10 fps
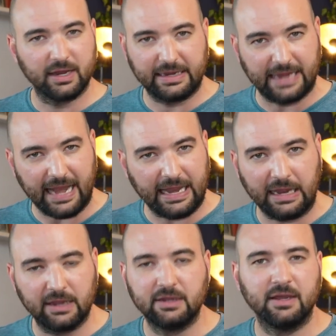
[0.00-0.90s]

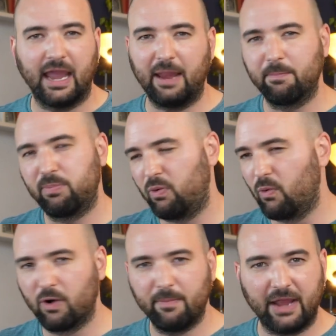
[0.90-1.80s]
getting a
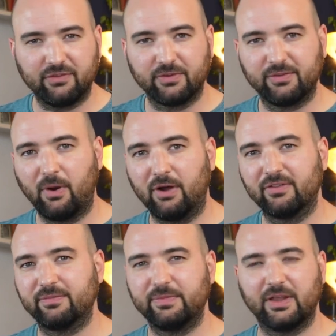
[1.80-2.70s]
poor bass
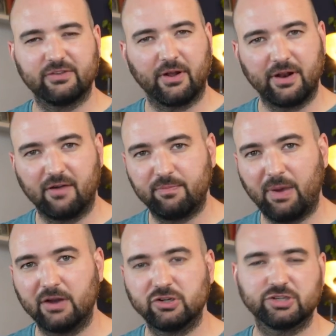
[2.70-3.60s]
response, there's not enough
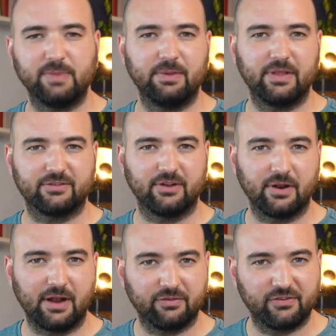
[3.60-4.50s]
punch, maybe there's not
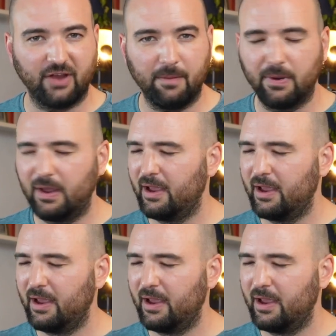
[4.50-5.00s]
enough sub,